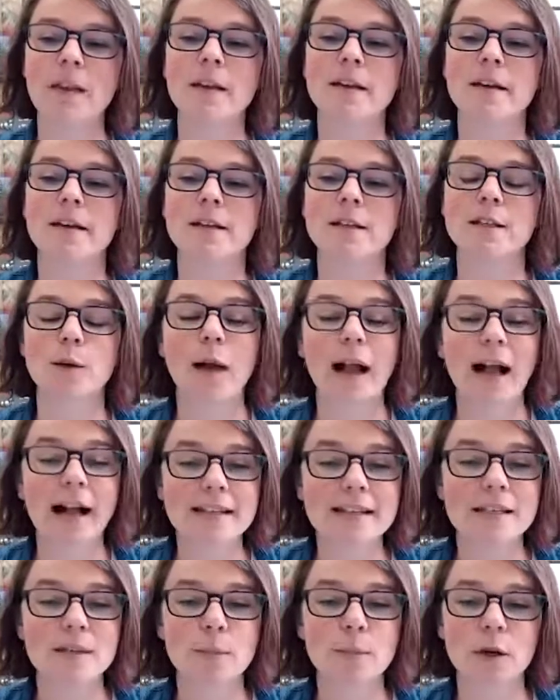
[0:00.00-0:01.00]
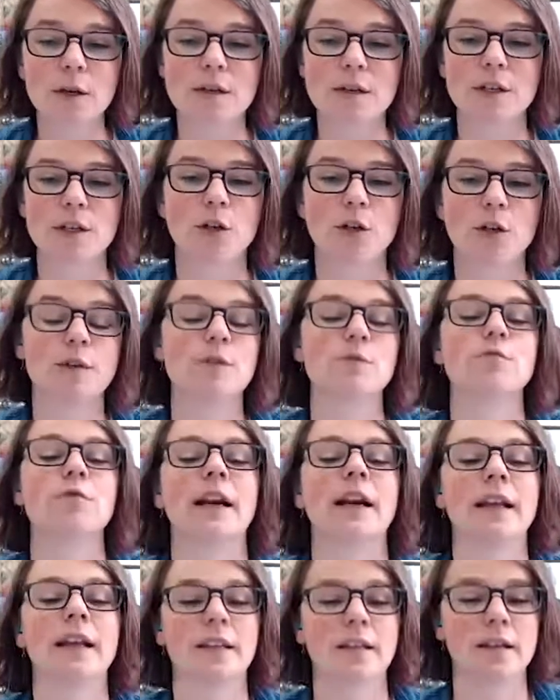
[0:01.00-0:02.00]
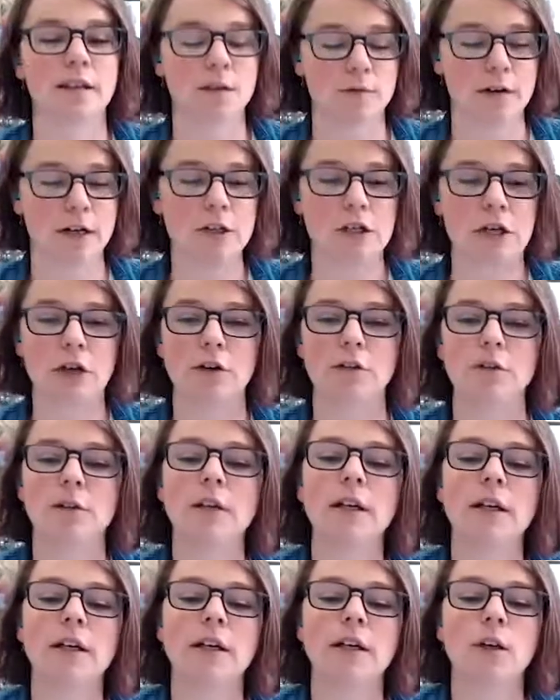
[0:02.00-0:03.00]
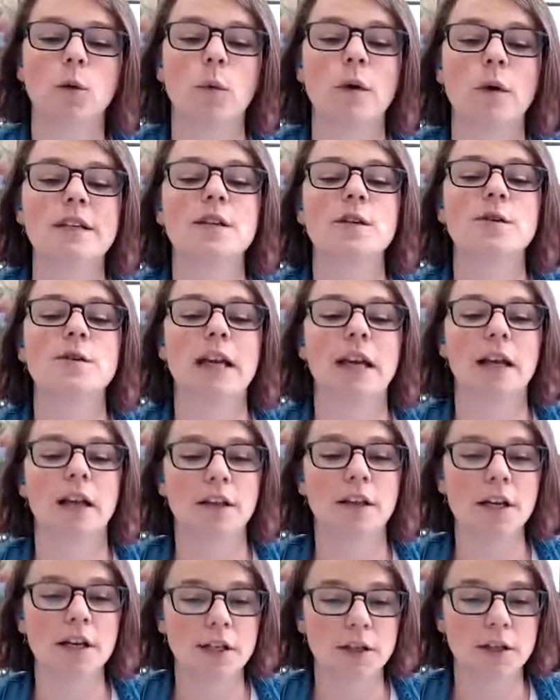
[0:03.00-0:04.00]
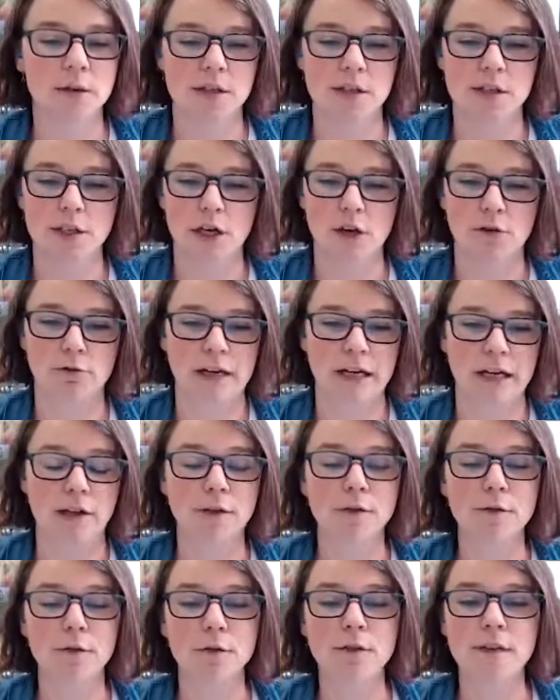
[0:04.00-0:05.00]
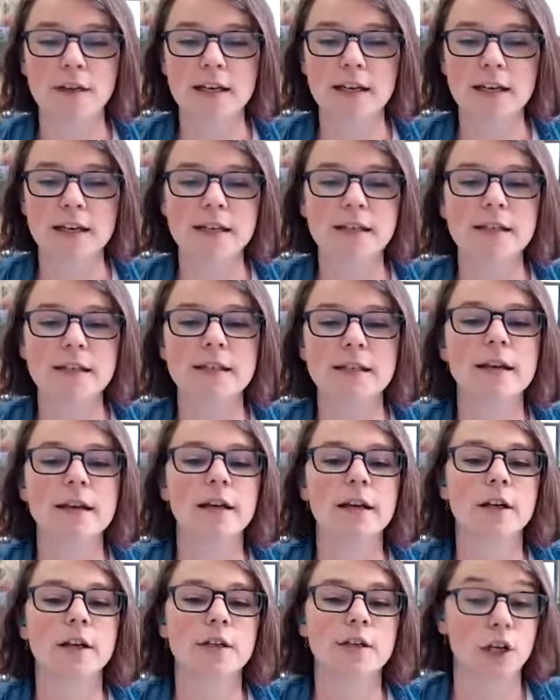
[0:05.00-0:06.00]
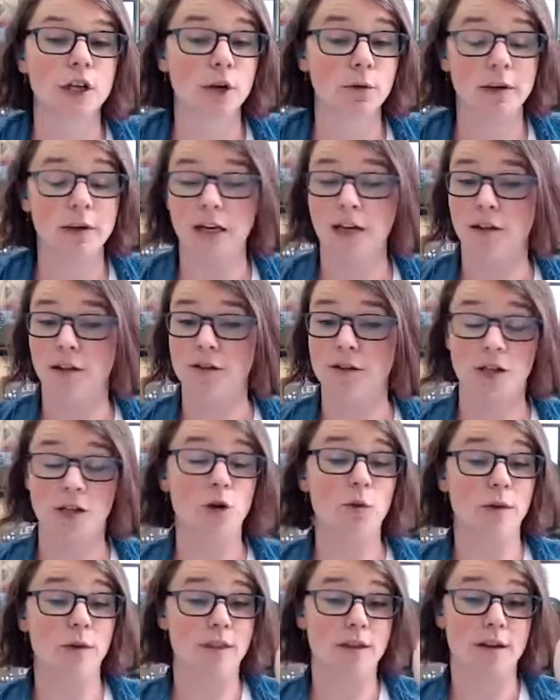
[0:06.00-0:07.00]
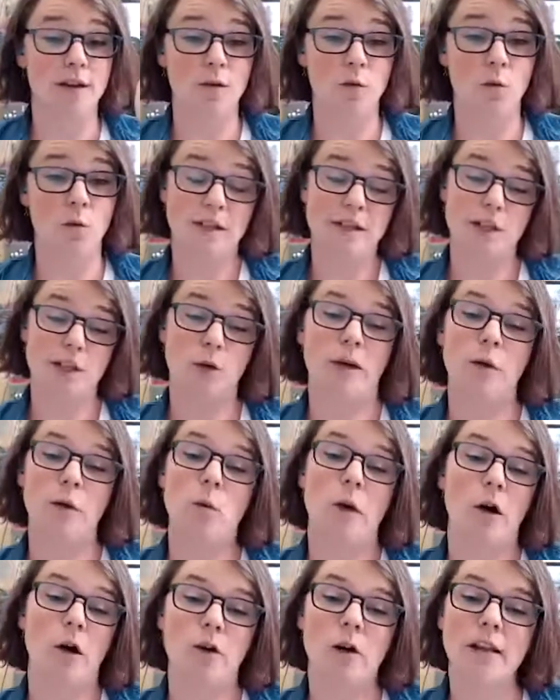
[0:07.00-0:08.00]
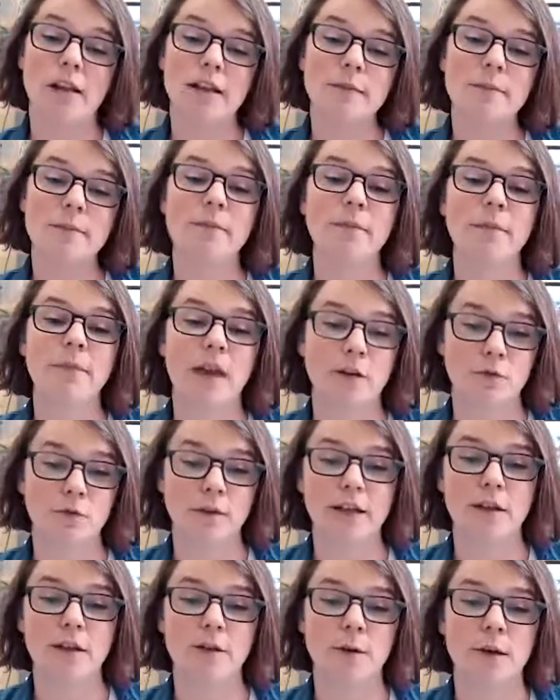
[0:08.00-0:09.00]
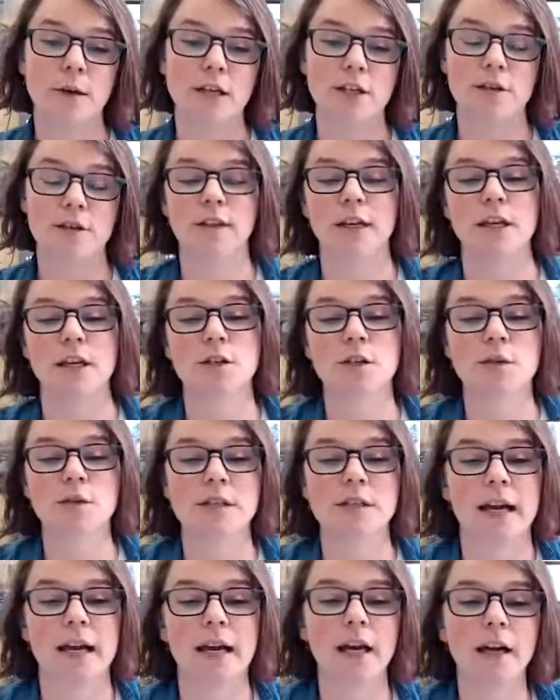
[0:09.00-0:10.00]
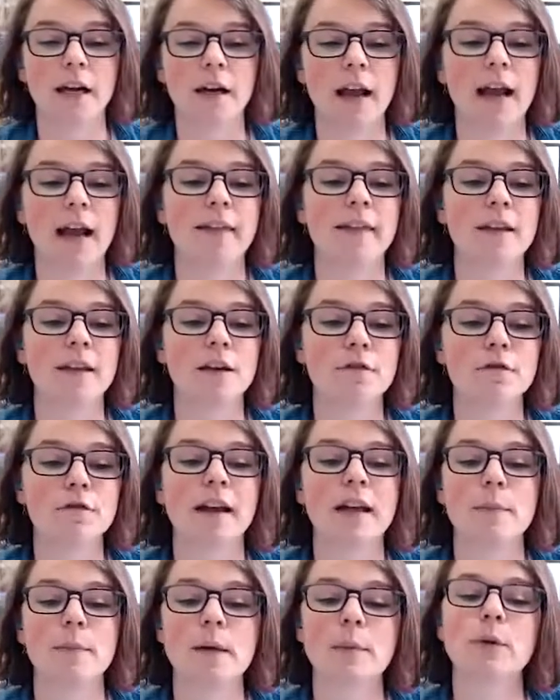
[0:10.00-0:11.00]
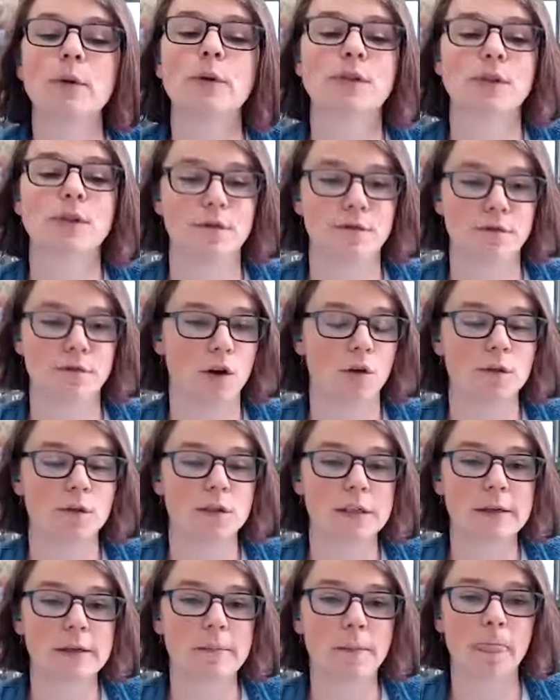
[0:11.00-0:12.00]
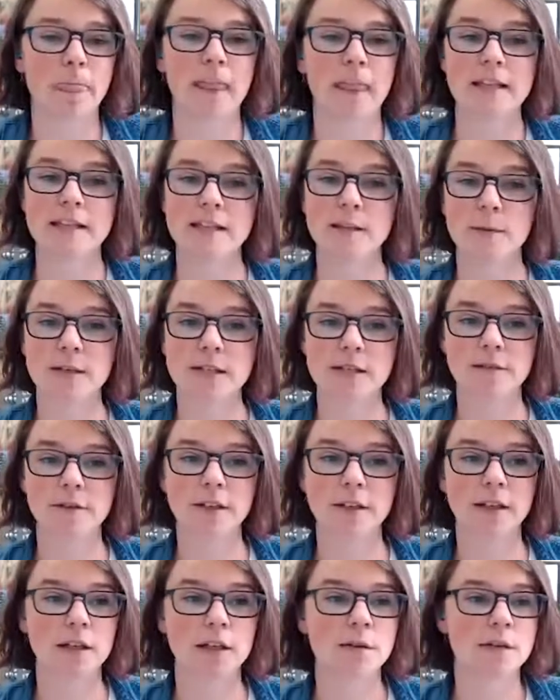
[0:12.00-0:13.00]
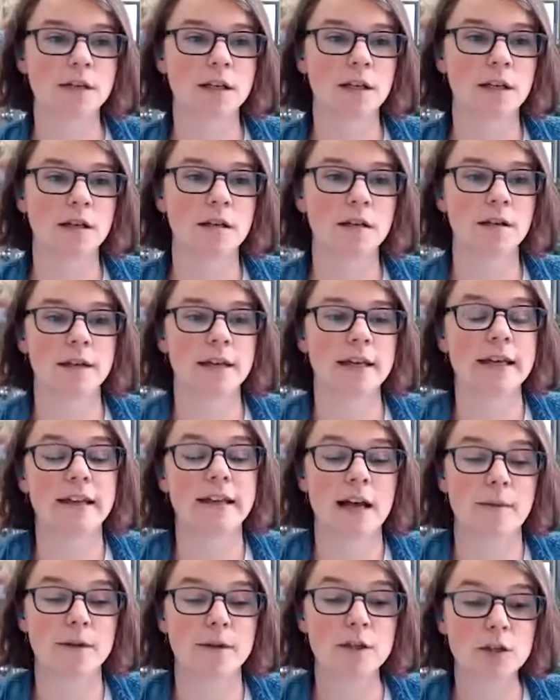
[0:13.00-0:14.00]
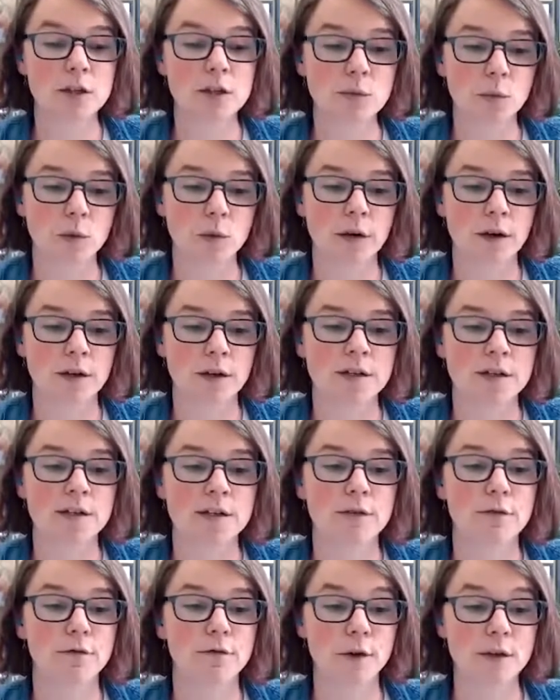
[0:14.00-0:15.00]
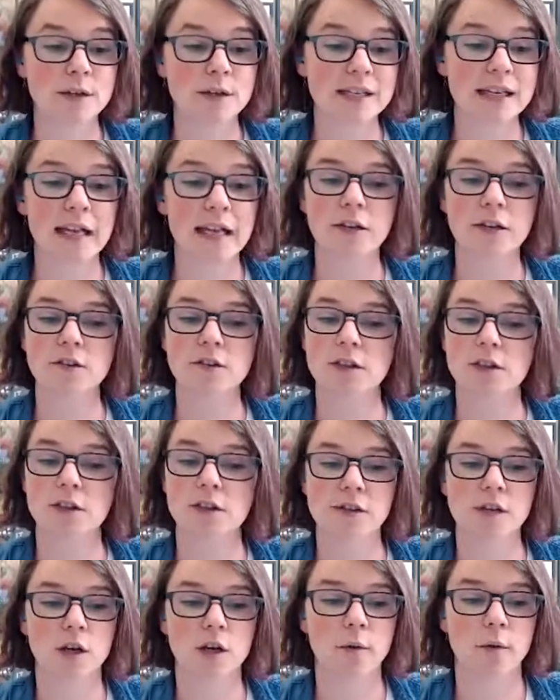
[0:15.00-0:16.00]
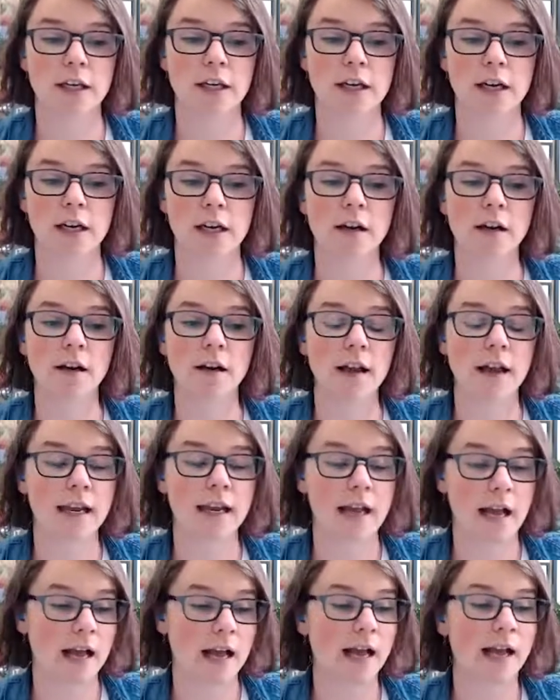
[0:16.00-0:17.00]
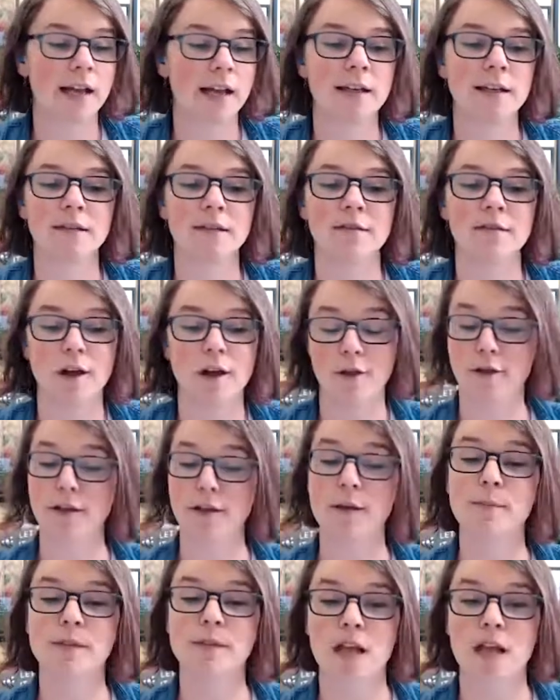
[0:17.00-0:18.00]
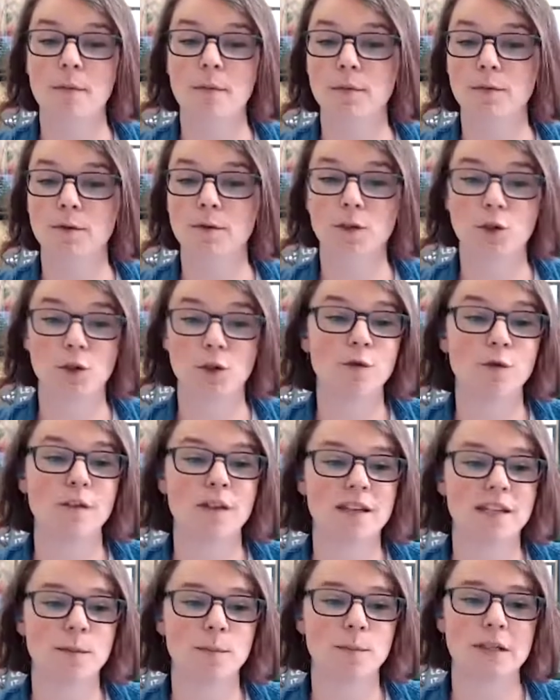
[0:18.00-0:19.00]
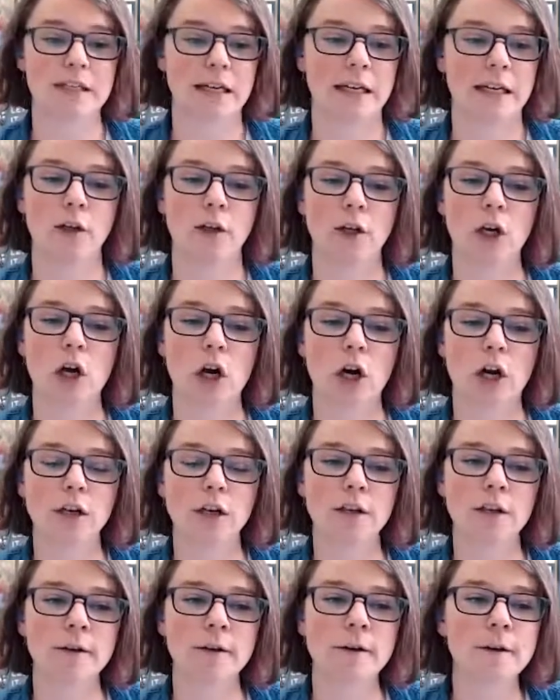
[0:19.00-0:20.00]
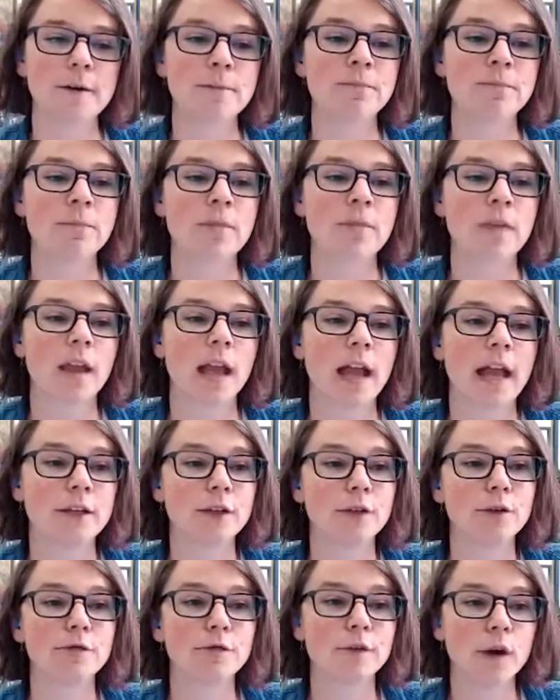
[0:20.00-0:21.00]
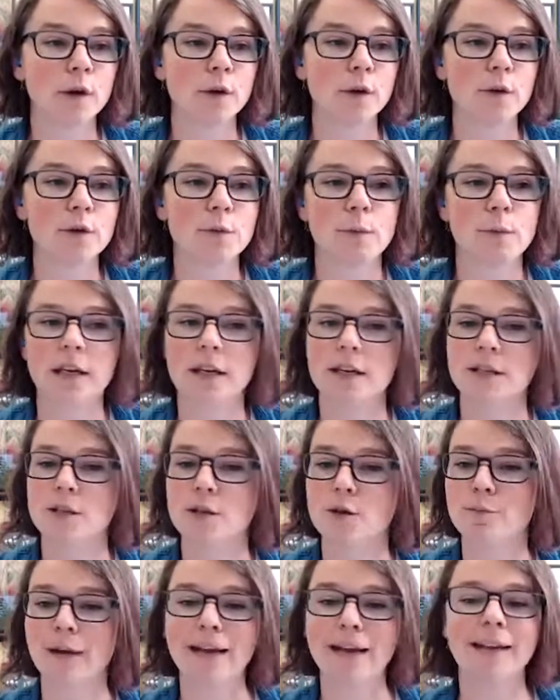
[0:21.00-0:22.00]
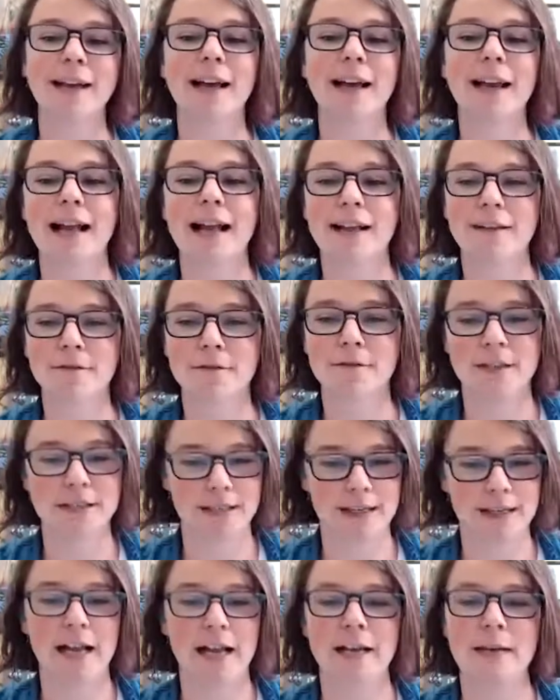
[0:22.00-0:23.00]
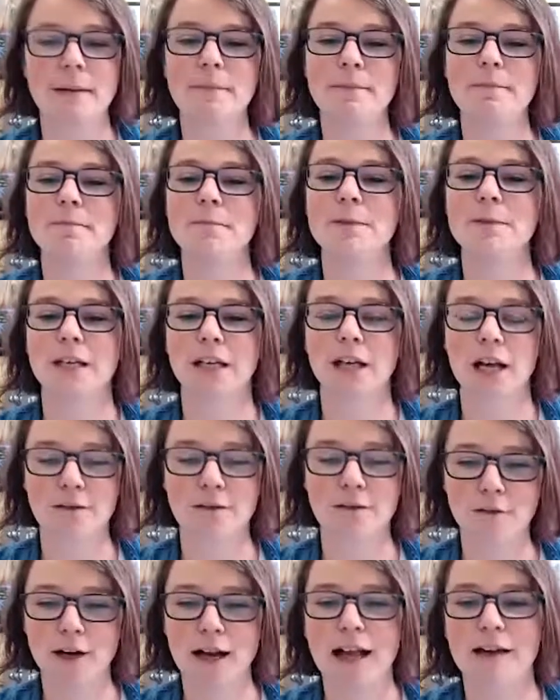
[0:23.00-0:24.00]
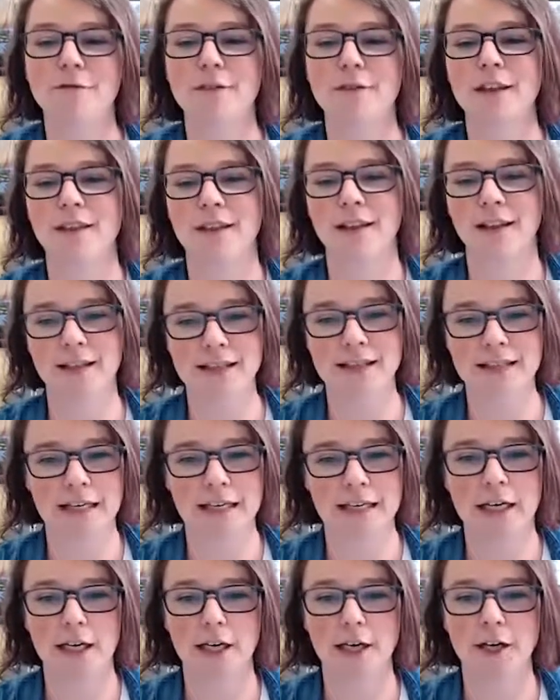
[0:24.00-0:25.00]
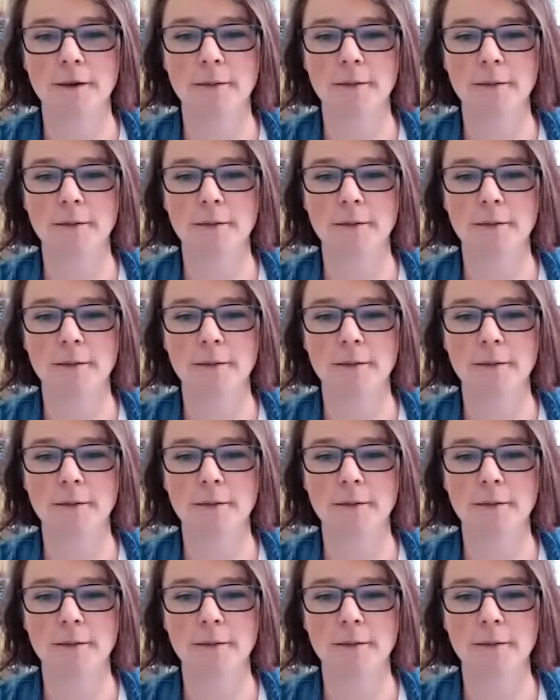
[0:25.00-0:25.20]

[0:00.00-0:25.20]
So as the person who is running this retro, once you take a look, you can start reading through things. Start with the what's going well column and read through each of the issues there, and then invite people to vote. And specifically using GitLab issue boards, folks can actually just go in here and add a thumbs up to this particular card. And you vote because you might not have the time to cover everything that's in here.